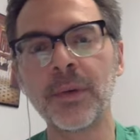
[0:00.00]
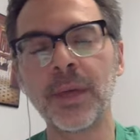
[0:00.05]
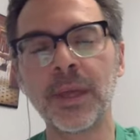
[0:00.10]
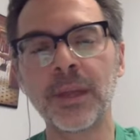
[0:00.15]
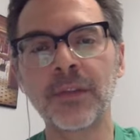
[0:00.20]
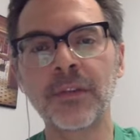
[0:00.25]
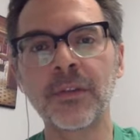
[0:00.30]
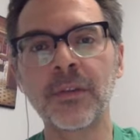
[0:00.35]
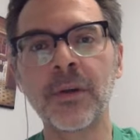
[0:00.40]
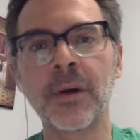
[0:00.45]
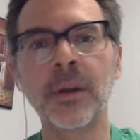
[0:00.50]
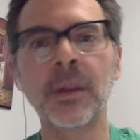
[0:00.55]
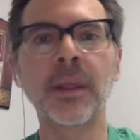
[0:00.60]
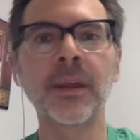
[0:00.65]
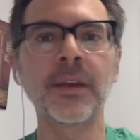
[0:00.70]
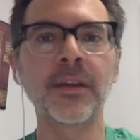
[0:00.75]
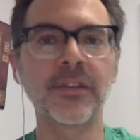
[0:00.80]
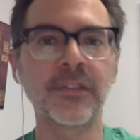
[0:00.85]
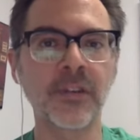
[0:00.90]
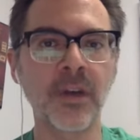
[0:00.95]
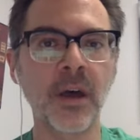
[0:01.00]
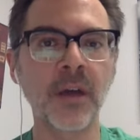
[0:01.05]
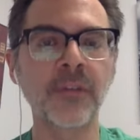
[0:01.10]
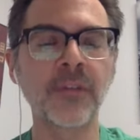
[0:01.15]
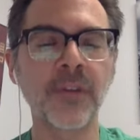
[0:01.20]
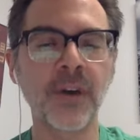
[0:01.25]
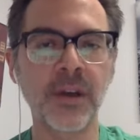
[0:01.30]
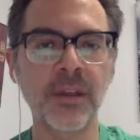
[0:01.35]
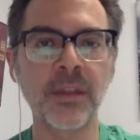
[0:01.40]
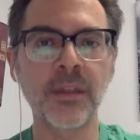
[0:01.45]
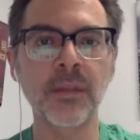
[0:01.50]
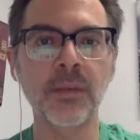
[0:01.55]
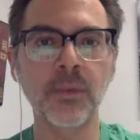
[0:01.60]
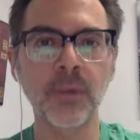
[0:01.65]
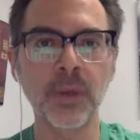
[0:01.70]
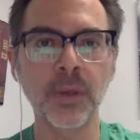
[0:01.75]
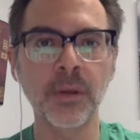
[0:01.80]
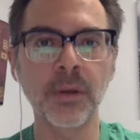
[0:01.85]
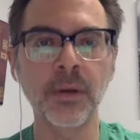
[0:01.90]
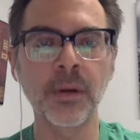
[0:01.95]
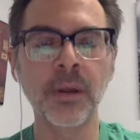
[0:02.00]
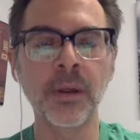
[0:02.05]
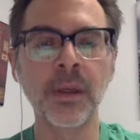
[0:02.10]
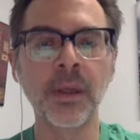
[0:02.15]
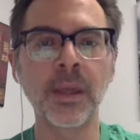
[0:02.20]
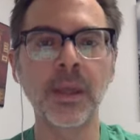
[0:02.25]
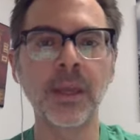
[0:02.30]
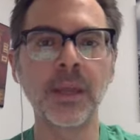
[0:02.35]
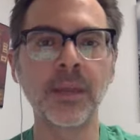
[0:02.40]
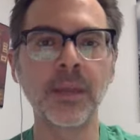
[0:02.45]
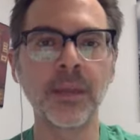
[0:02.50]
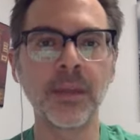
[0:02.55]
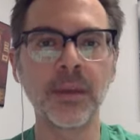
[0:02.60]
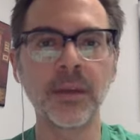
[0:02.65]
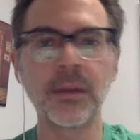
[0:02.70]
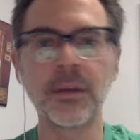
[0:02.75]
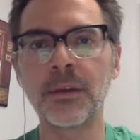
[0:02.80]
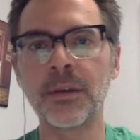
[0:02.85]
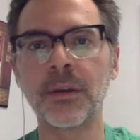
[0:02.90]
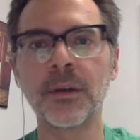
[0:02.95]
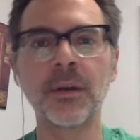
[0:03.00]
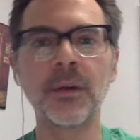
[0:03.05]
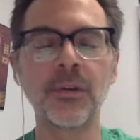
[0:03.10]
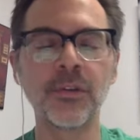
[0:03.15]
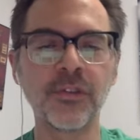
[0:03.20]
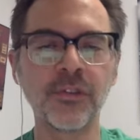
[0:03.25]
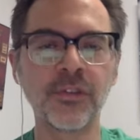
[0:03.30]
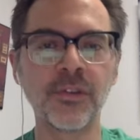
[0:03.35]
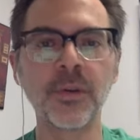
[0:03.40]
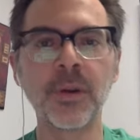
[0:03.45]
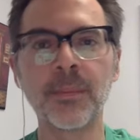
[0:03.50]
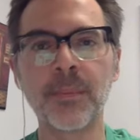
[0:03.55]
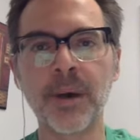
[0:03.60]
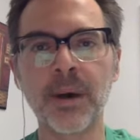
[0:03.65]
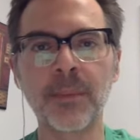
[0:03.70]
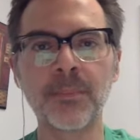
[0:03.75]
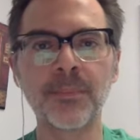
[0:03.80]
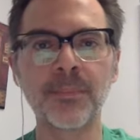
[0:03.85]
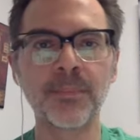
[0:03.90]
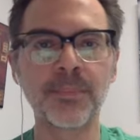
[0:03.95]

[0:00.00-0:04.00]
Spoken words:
it's not like a sci-fi thriller in the, shoot 'em up,